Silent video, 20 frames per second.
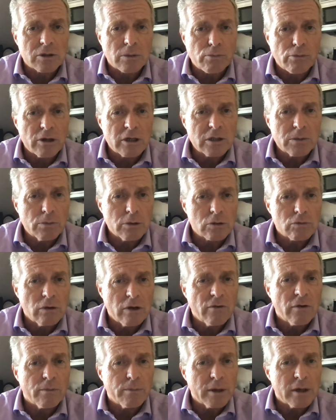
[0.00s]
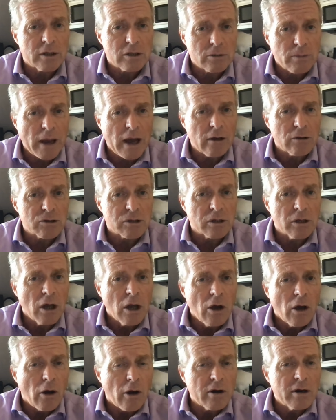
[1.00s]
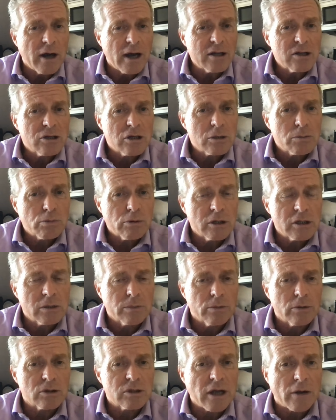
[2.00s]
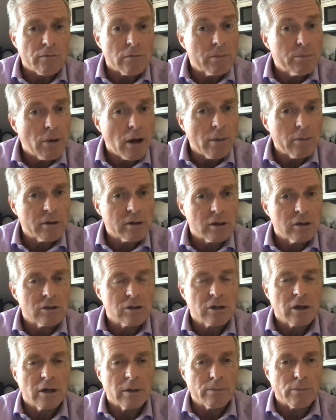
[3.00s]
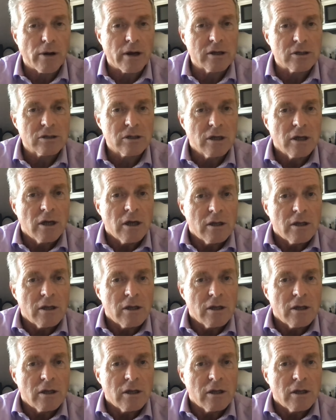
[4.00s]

The principles we've been espousing are not just principles that Republicans can embrace.